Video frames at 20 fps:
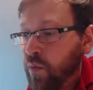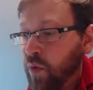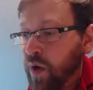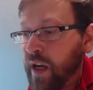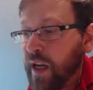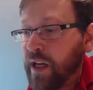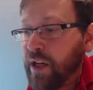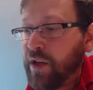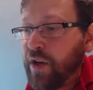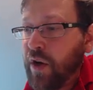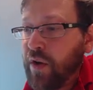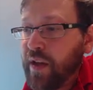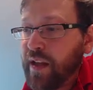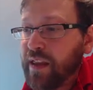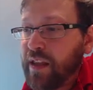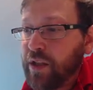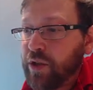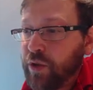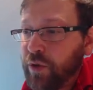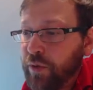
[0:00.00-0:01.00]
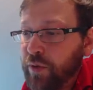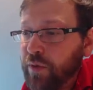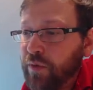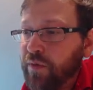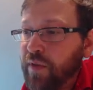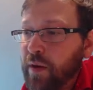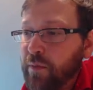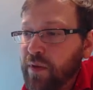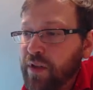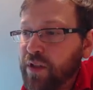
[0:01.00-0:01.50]
we're going to know that the
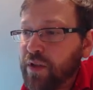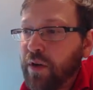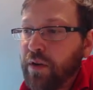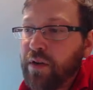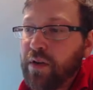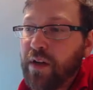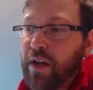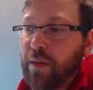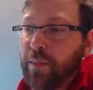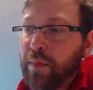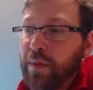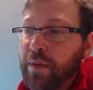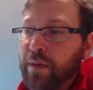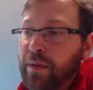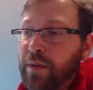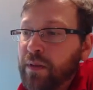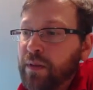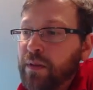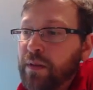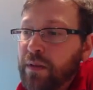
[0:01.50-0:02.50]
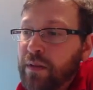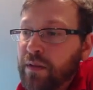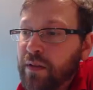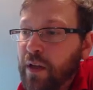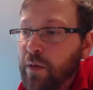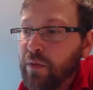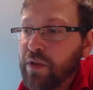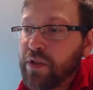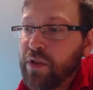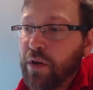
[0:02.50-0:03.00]
truth that we started
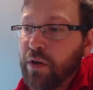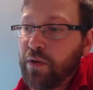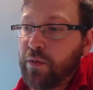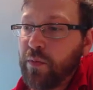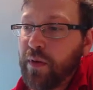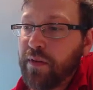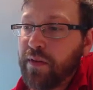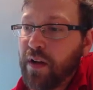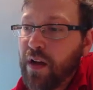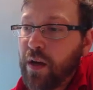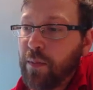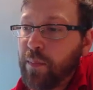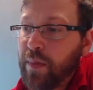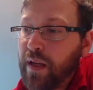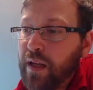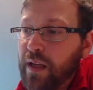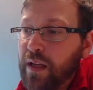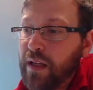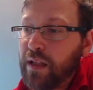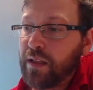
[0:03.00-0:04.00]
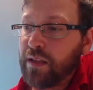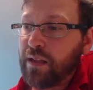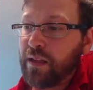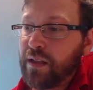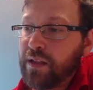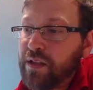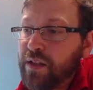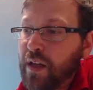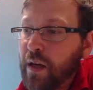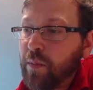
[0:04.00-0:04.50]
with up in
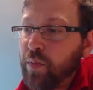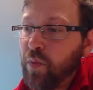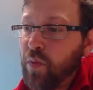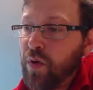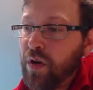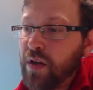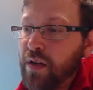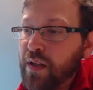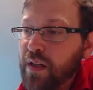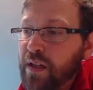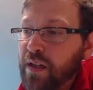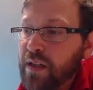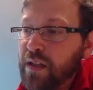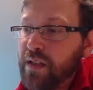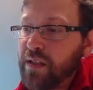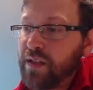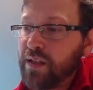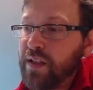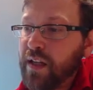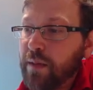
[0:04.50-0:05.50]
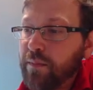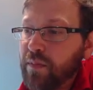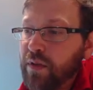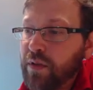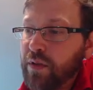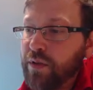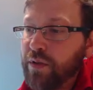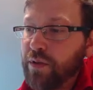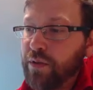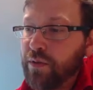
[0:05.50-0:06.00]
step 1,
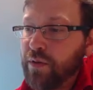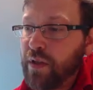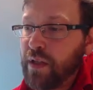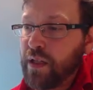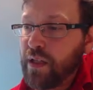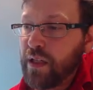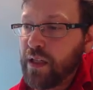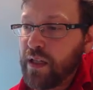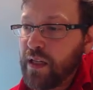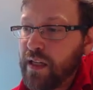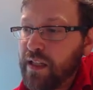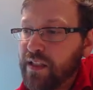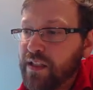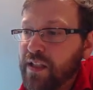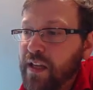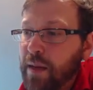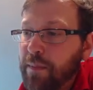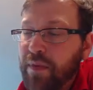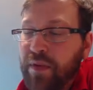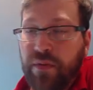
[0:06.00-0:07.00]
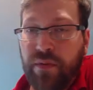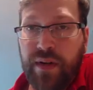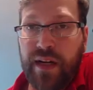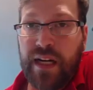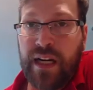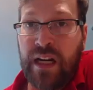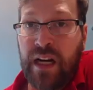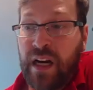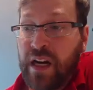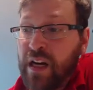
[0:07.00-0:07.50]
step 2, and step
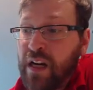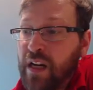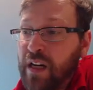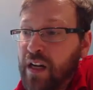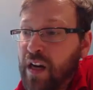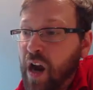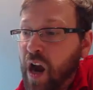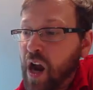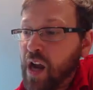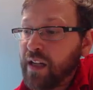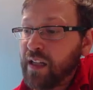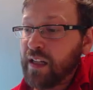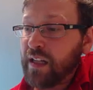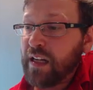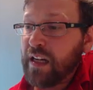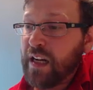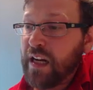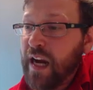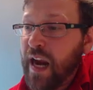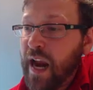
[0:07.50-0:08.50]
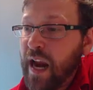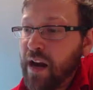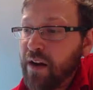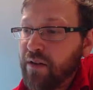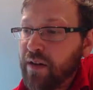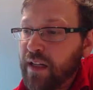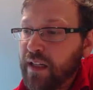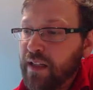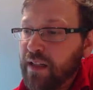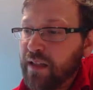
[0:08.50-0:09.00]
3 got
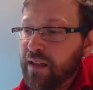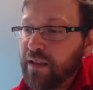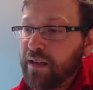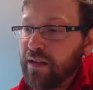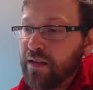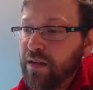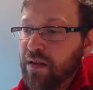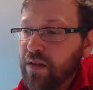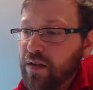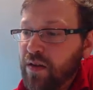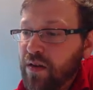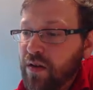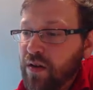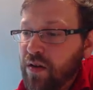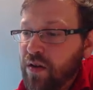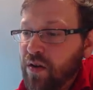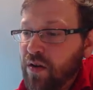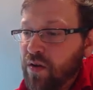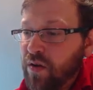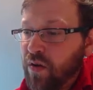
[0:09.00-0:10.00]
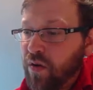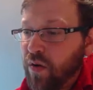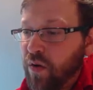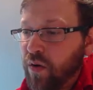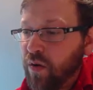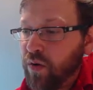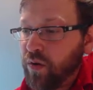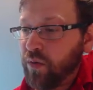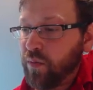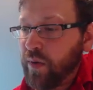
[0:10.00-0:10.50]
carried
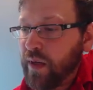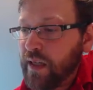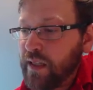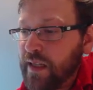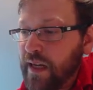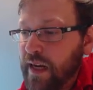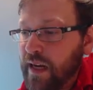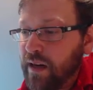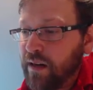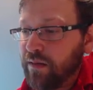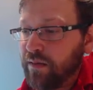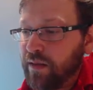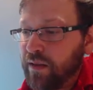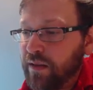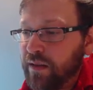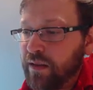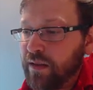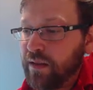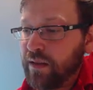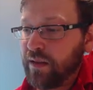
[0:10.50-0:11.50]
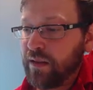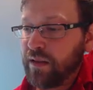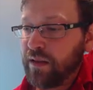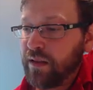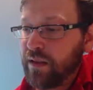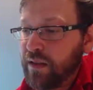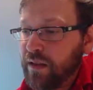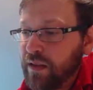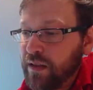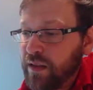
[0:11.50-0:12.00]
all the way down
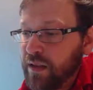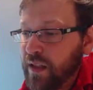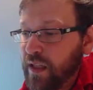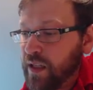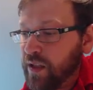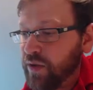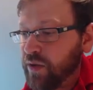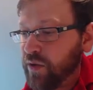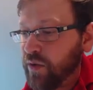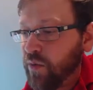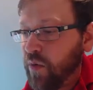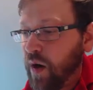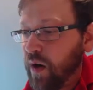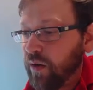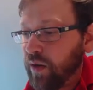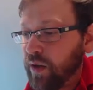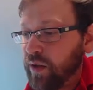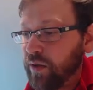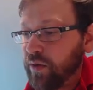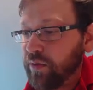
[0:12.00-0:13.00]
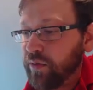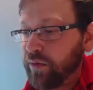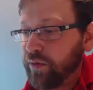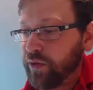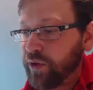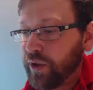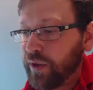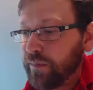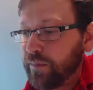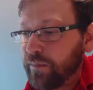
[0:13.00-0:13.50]
into our
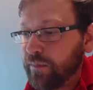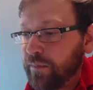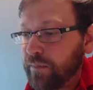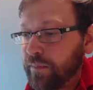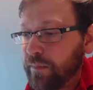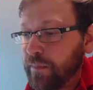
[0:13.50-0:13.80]
conclusion,